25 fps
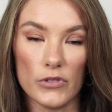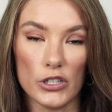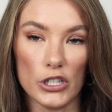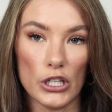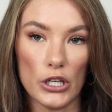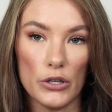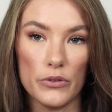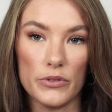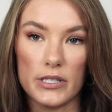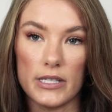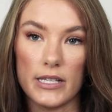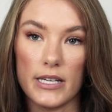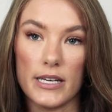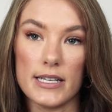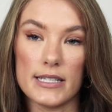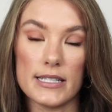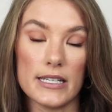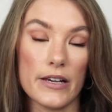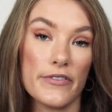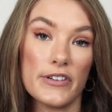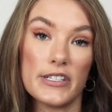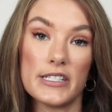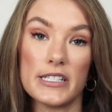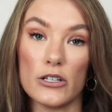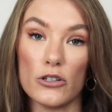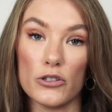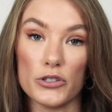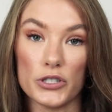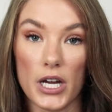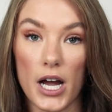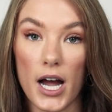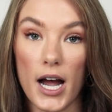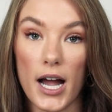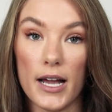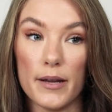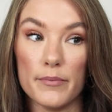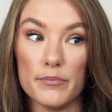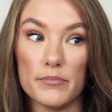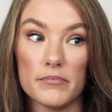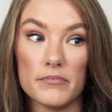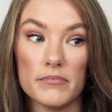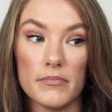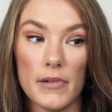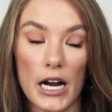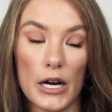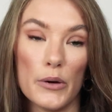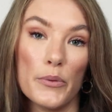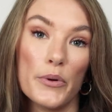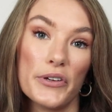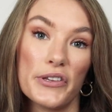use this every single time
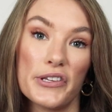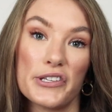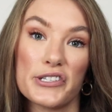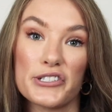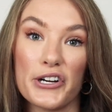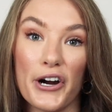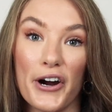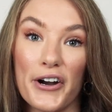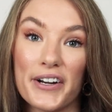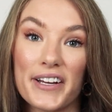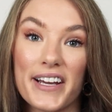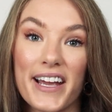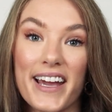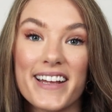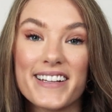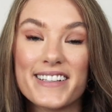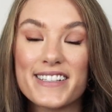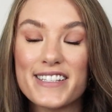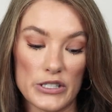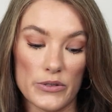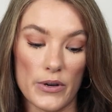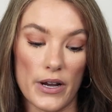I wear this cardigan.